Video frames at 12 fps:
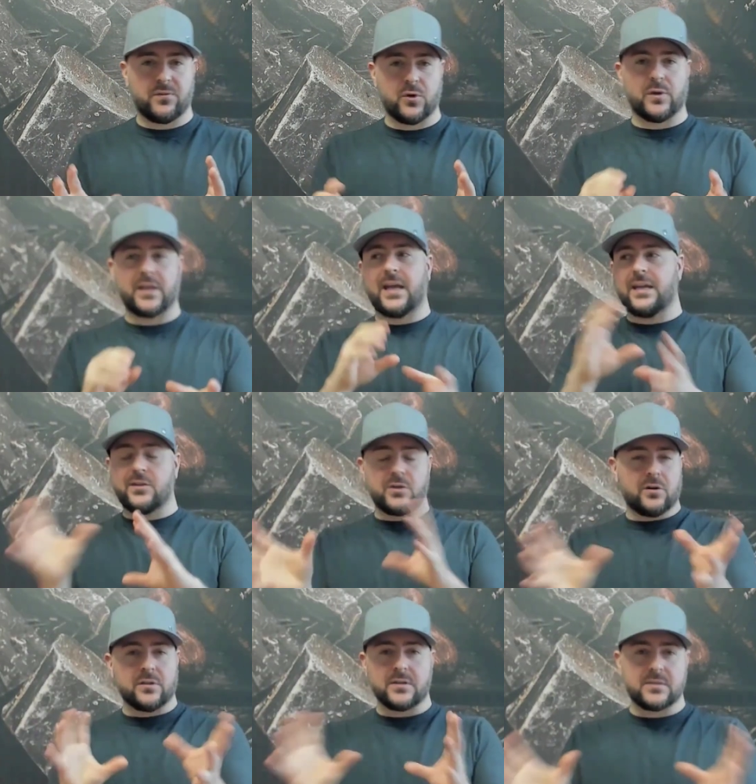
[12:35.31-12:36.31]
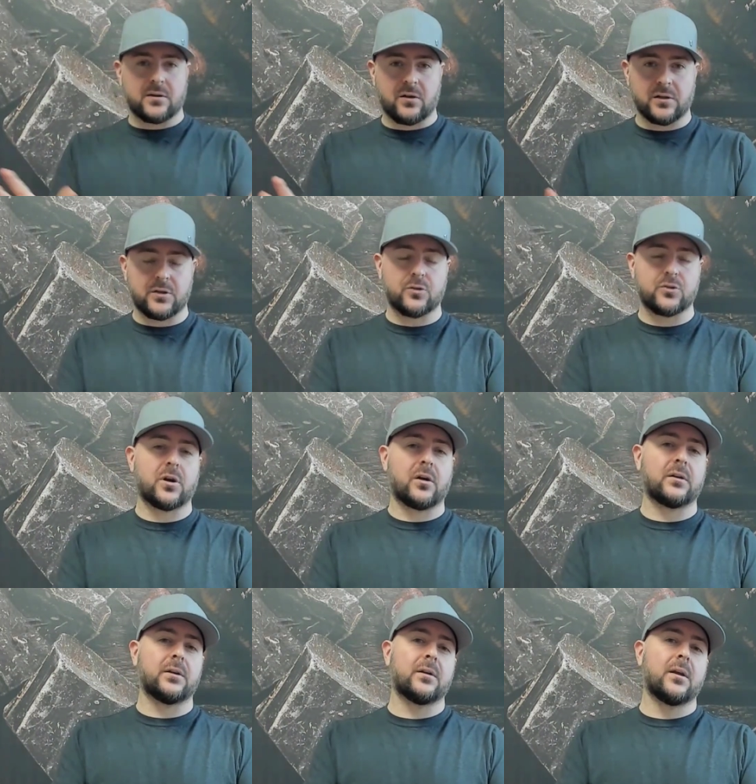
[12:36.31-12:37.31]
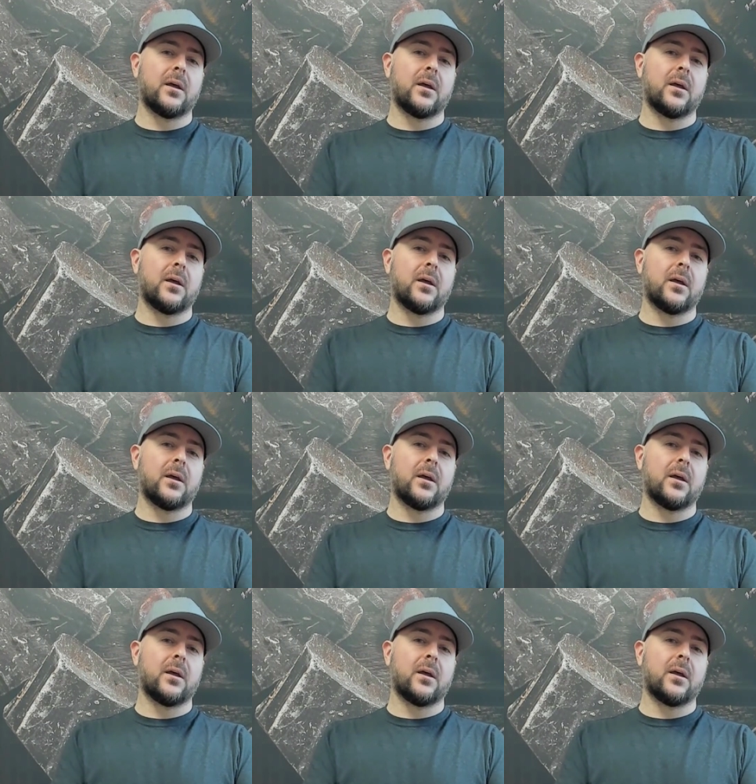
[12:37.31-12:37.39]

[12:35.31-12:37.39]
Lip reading: If you don't like any tartness at all in your chocolate.